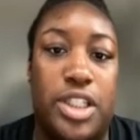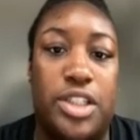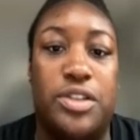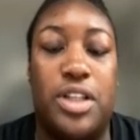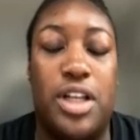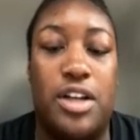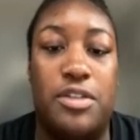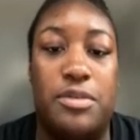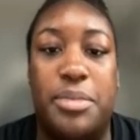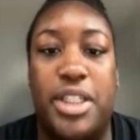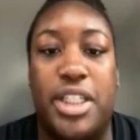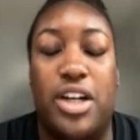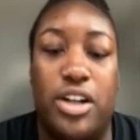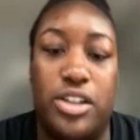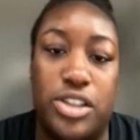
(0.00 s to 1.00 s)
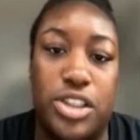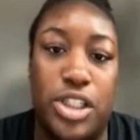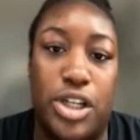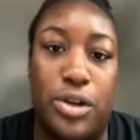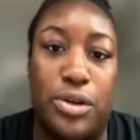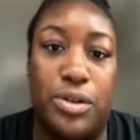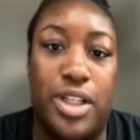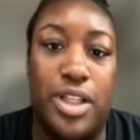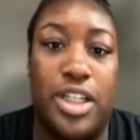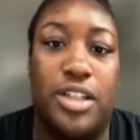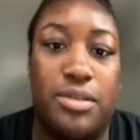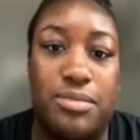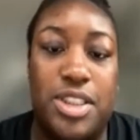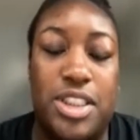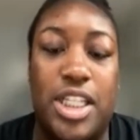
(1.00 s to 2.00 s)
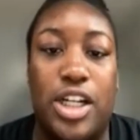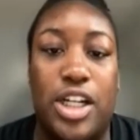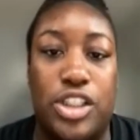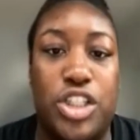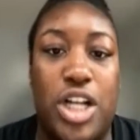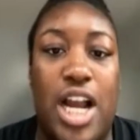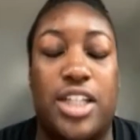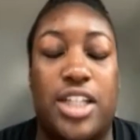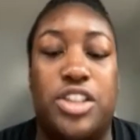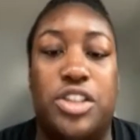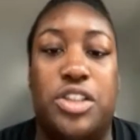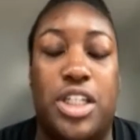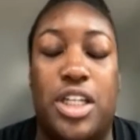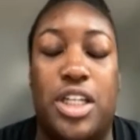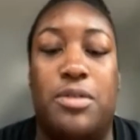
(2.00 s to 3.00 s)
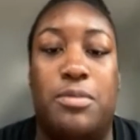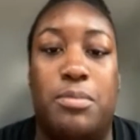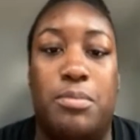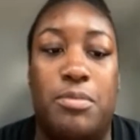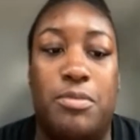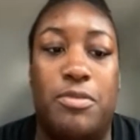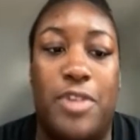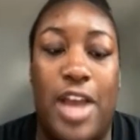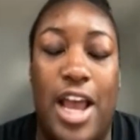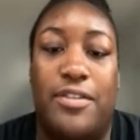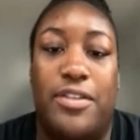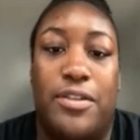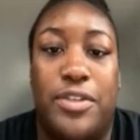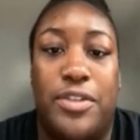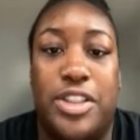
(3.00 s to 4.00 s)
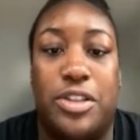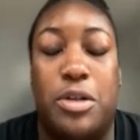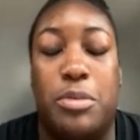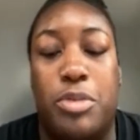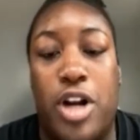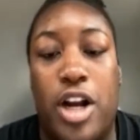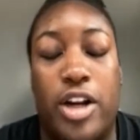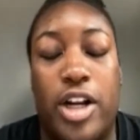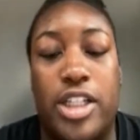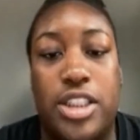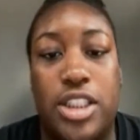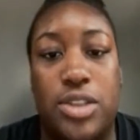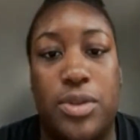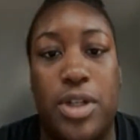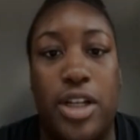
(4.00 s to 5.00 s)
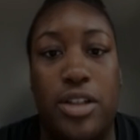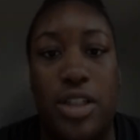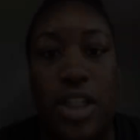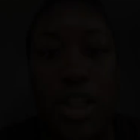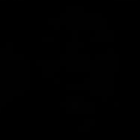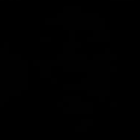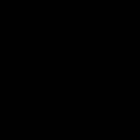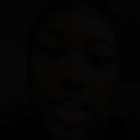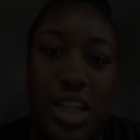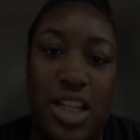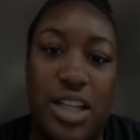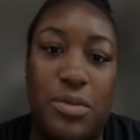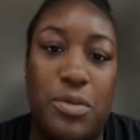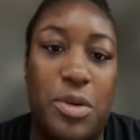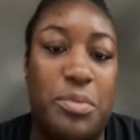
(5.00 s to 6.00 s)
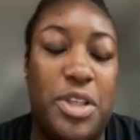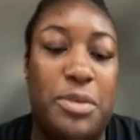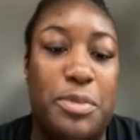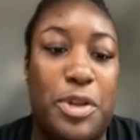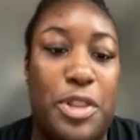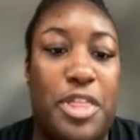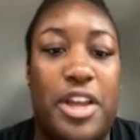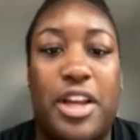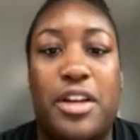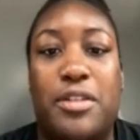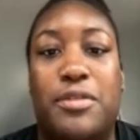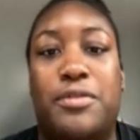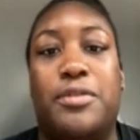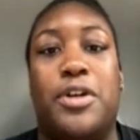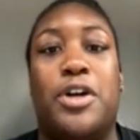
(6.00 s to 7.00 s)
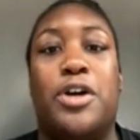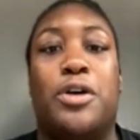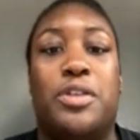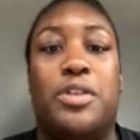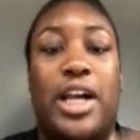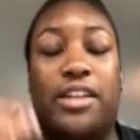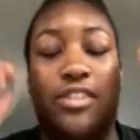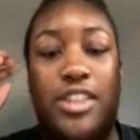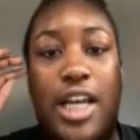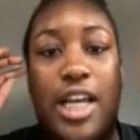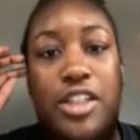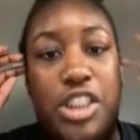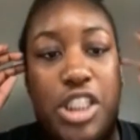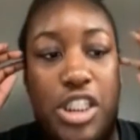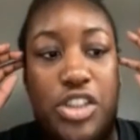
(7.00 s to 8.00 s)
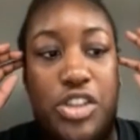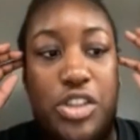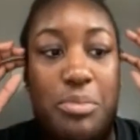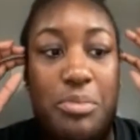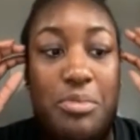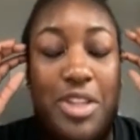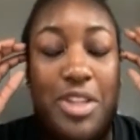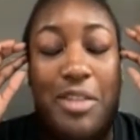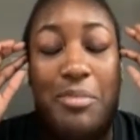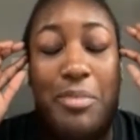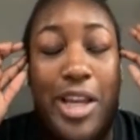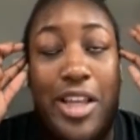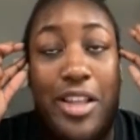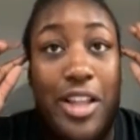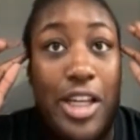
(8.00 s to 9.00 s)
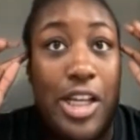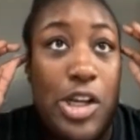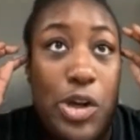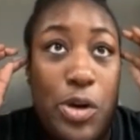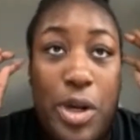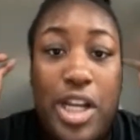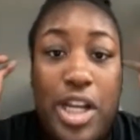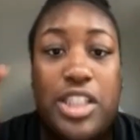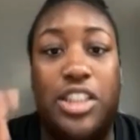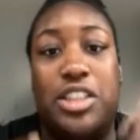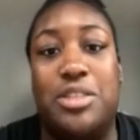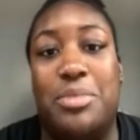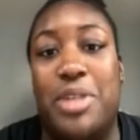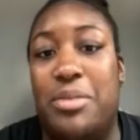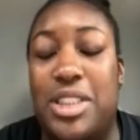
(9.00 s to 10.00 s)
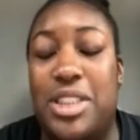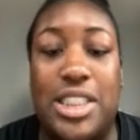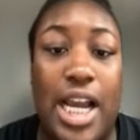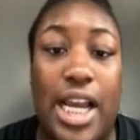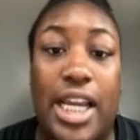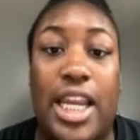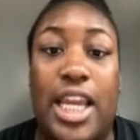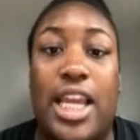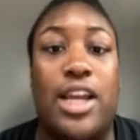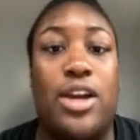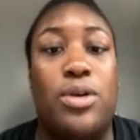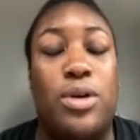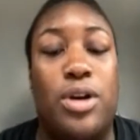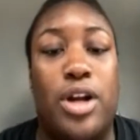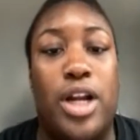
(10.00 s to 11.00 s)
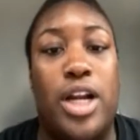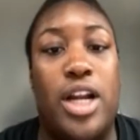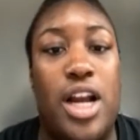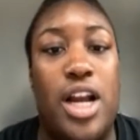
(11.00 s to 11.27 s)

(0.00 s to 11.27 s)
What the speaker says: you love, but also like stay on track so you can have the physical progress as well. When people think of, oh, lifestyle change, or they might like equate it to maybe dieting or